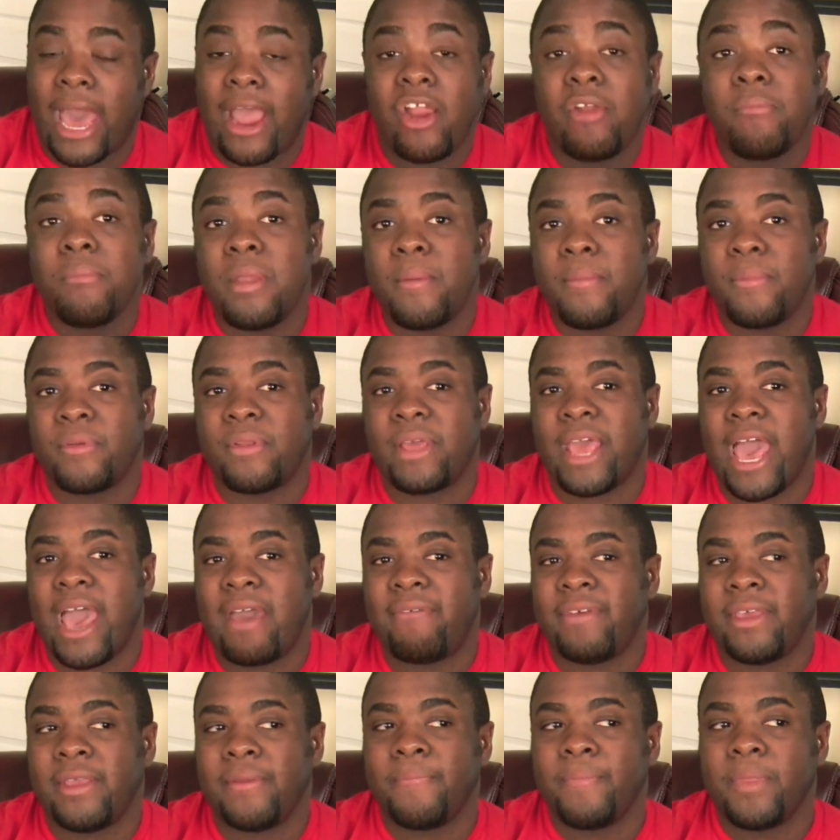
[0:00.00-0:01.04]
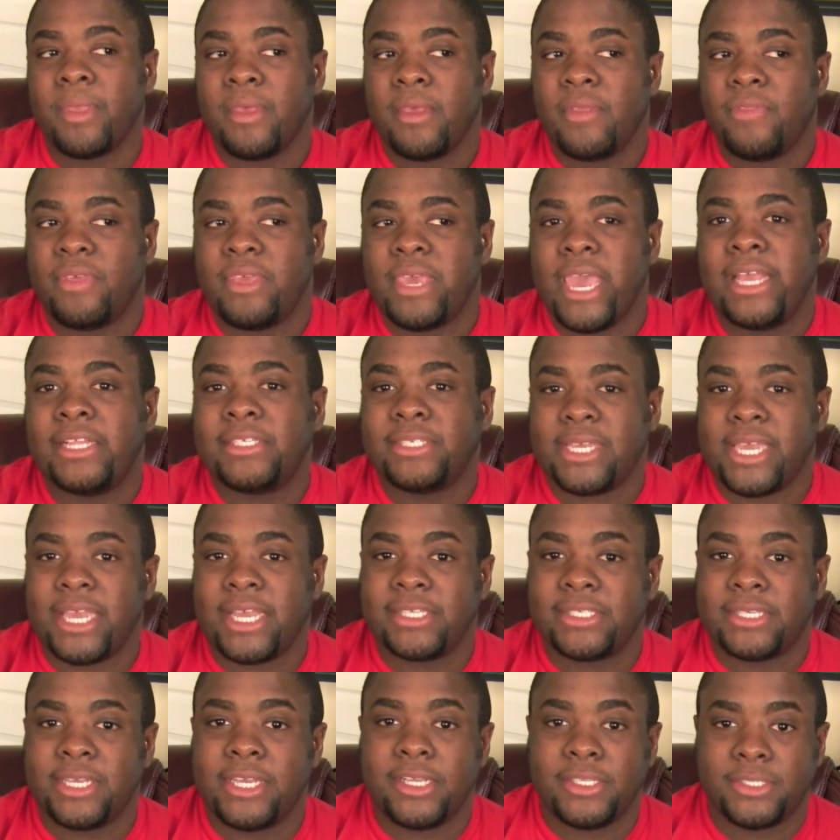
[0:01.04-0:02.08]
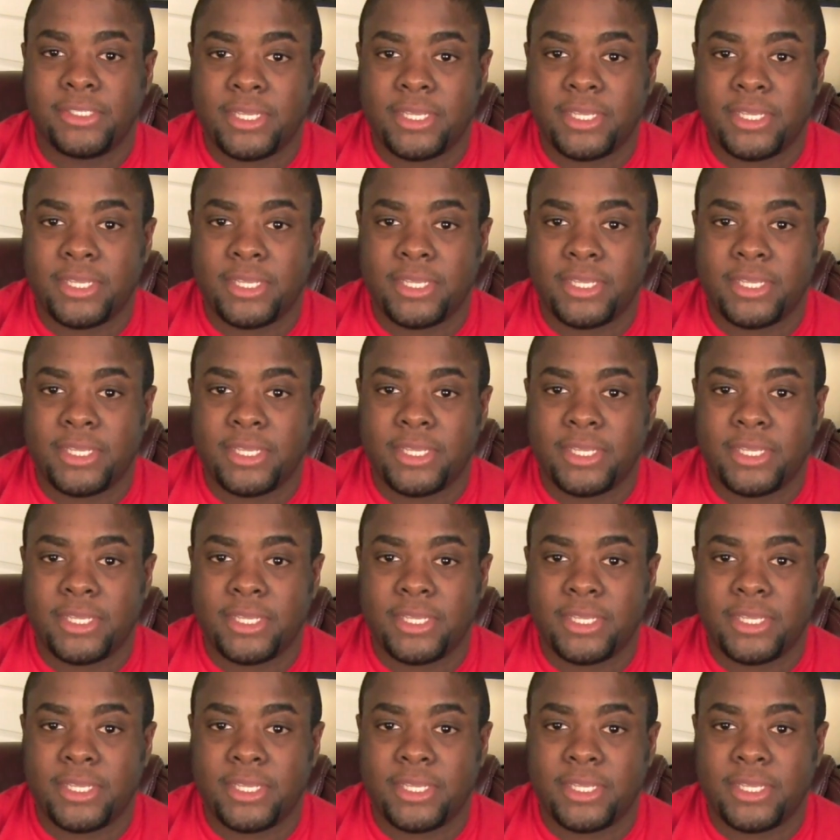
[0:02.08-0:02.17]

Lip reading: I remembered having the AT&T